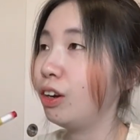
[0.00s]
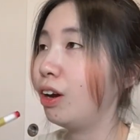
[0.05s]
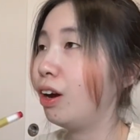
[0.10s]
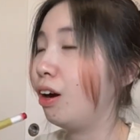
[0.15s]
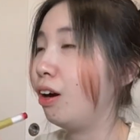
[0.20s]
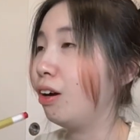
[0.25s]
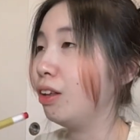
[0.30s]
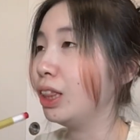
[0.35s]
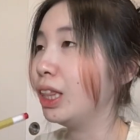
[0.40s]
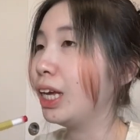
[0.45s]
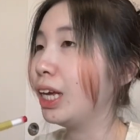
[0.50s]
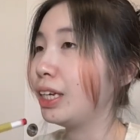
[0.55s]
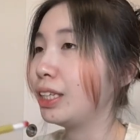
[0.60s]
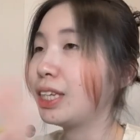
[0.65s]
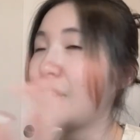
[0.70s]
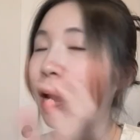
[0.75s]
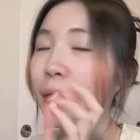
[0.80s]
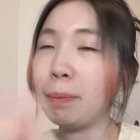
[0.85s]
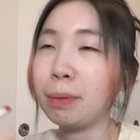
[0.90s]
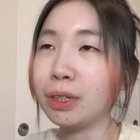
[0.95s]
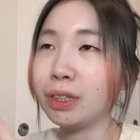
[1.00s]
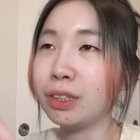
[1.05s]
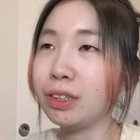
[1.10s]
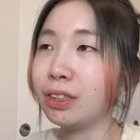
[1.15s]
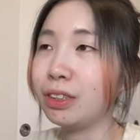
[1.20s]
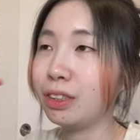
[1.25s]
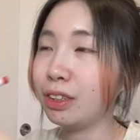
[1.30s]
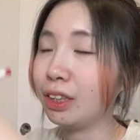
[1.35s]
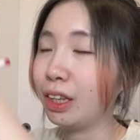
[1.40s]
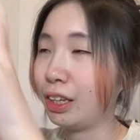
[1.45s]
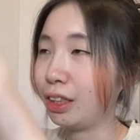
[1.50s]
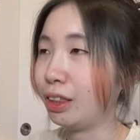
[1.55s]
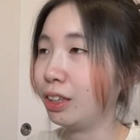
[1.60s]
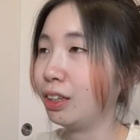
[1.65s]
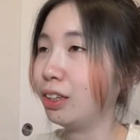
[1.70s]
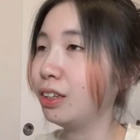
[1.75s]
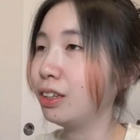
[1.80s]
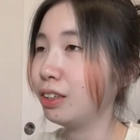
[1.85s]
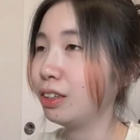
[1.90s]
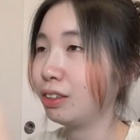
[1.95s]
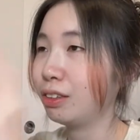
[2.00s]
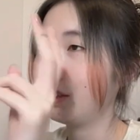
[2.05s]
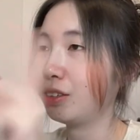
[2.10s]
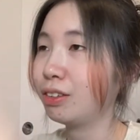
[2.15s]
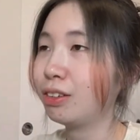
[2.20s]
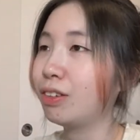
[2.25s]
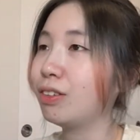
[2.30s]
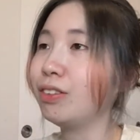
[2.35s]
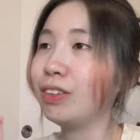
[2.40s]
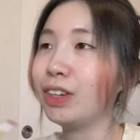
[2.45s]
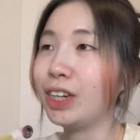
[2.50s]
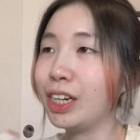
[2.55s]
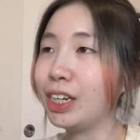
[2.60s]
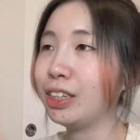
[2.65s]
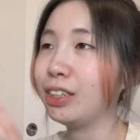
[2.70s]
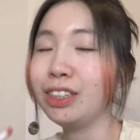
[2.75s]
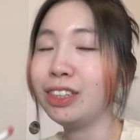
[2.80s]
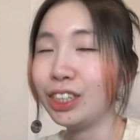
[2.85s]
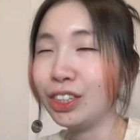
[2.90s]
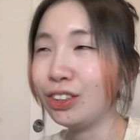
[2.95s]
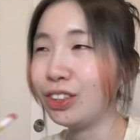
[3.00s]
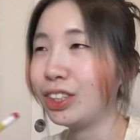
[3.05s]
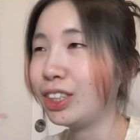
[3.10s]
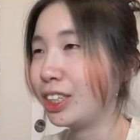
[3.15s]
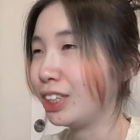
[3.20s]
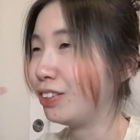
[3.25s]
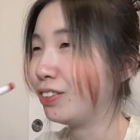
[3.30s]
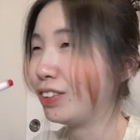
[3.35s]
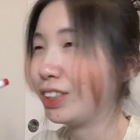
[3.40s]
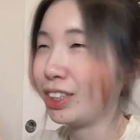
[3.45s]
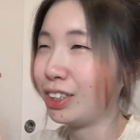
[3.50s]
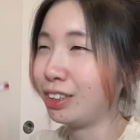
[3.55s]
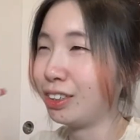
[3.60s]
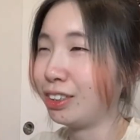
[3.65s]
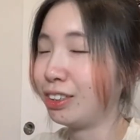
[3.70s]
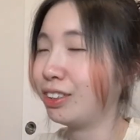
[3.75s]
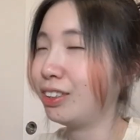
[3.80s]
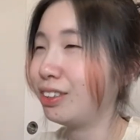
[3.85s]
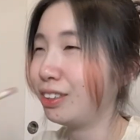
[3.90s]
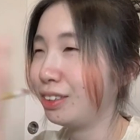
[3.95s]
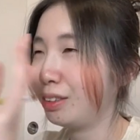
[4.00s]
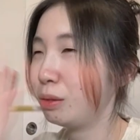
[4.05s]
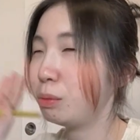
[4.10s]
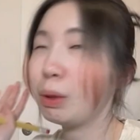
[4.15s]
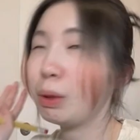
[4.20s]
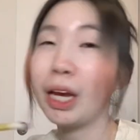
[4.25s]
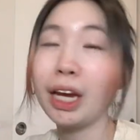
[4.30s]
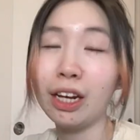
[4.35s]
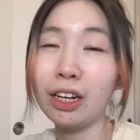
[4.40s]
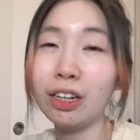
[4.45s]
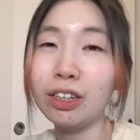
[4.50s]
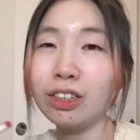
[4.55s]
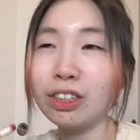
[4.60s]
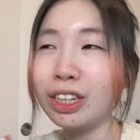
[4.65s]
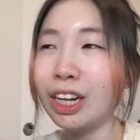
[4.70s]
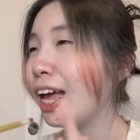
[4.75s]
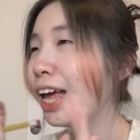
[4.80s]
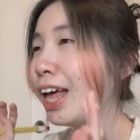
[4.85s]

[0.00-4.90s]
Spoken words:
on like Tapas, like the create new series page.